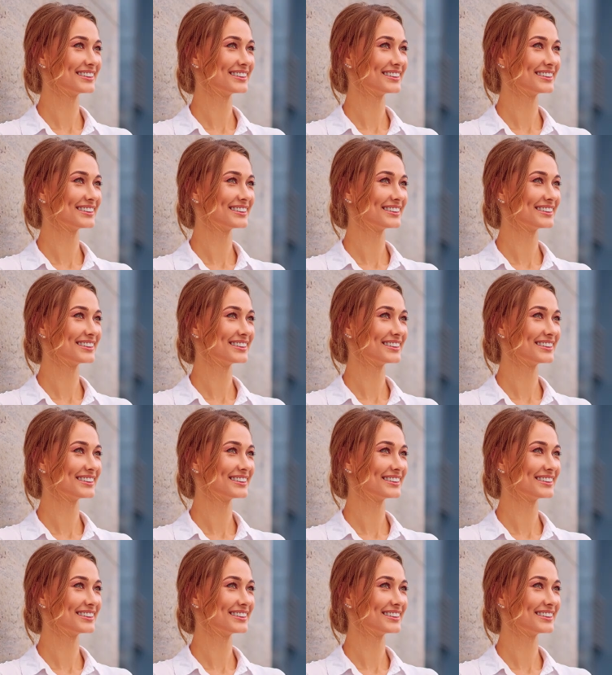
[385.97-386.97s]

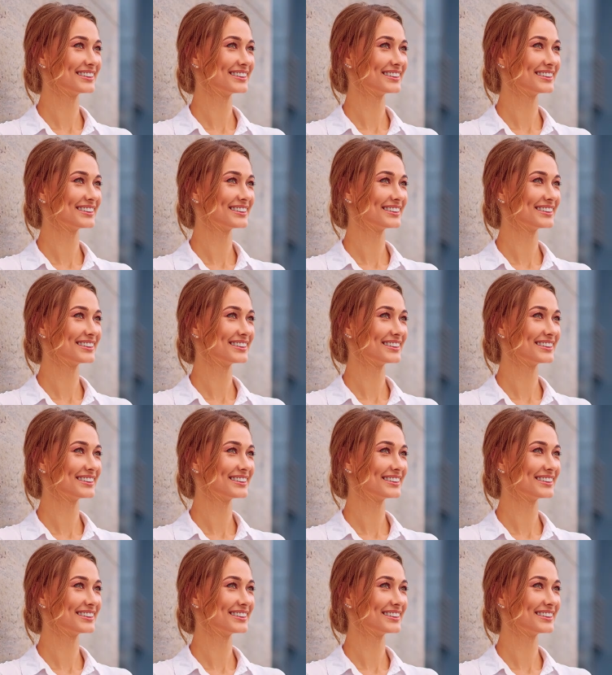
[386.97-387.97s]

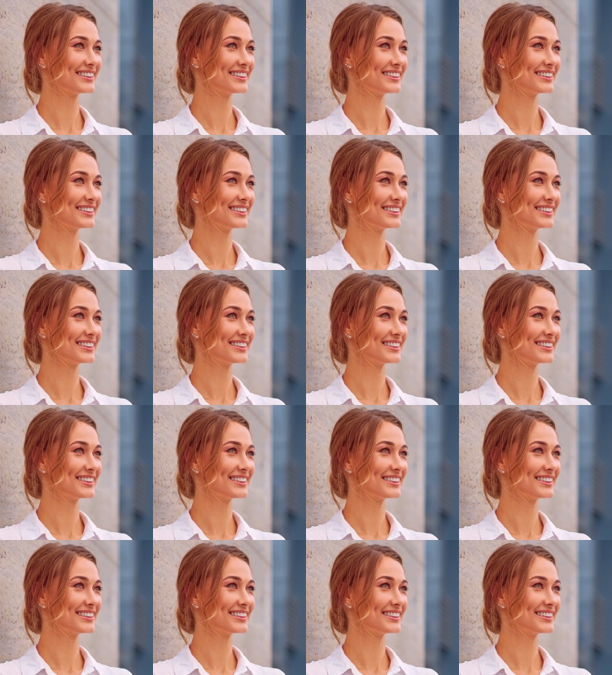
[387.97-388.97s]

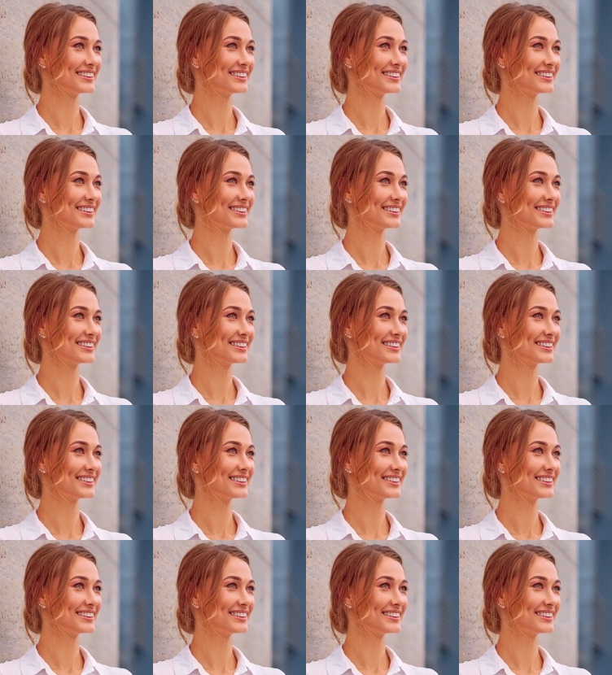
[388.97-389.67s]
Nobody speaks.